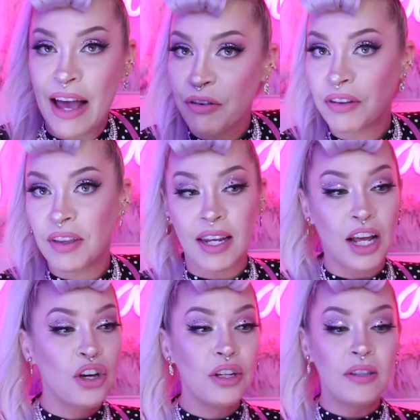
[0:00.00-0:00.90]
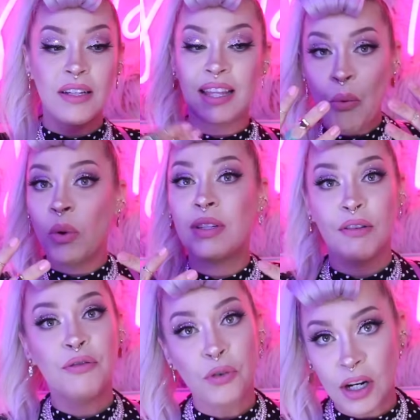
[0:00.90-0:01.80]
everything that I could see that was
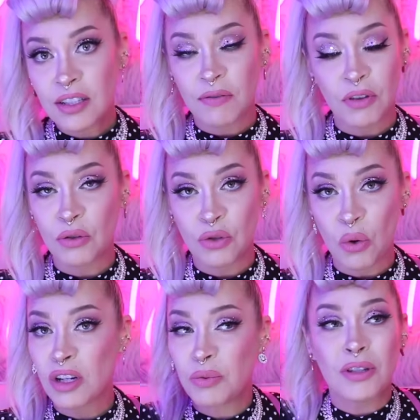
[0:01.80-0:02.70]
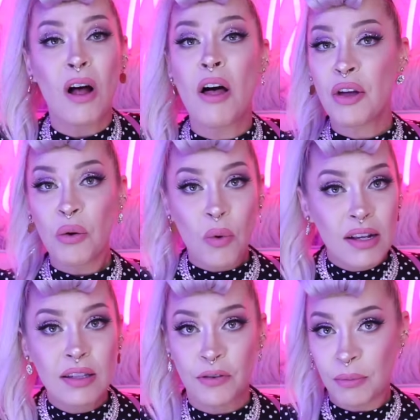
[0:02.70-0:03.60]
in front of those doors was all there
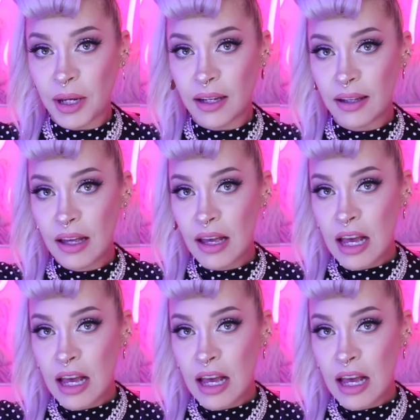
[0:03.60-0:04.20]
was for me.